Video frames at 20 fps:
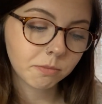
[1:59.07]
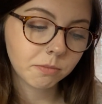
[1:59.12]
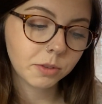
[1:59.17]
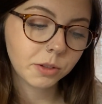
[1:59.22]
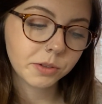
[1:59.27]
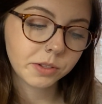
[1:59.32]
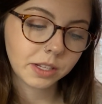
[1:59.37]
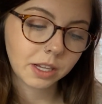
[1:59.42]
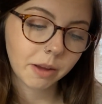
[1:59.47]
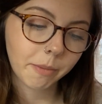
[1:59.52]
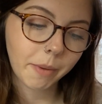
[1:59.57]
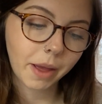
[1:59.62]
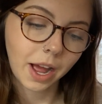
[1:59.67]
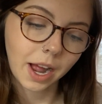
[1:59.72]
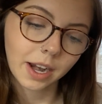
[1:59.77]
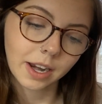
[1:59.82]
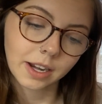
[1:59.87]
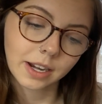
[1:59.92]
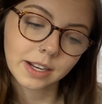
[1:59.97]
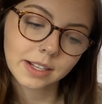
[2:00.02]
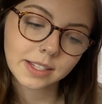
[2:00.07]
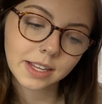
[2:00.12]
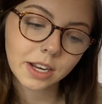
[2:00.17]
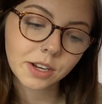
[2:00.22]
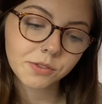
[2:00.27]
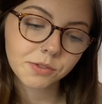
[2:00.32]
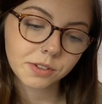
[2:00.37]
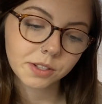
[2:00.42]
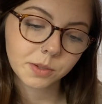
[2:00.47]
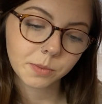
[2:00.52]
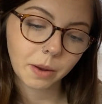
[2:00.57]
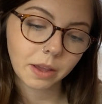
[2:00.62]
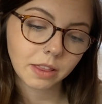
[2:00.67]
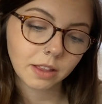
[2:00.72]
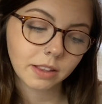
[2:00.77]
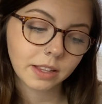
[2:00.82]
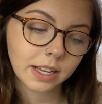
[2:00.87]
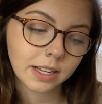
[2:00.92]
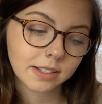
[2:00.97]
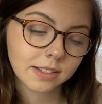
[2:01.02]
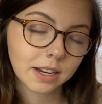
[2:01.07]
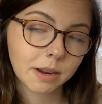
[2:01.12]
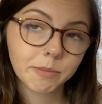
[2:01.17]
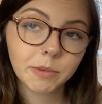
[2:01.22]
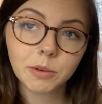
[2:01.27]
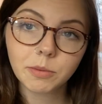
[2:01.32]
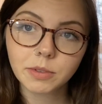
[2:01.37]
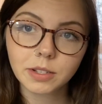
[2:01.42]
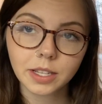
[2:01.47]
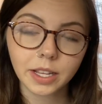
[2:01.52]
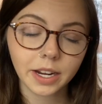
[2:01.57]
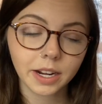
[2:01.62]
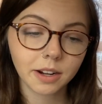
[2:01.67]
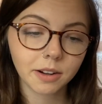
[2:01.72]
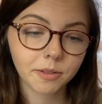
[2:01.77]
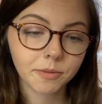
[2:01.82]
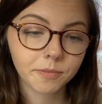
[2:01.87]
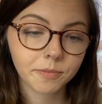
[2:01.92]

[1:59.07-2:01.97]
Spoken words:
Museum had in its entranceway the last time I was there.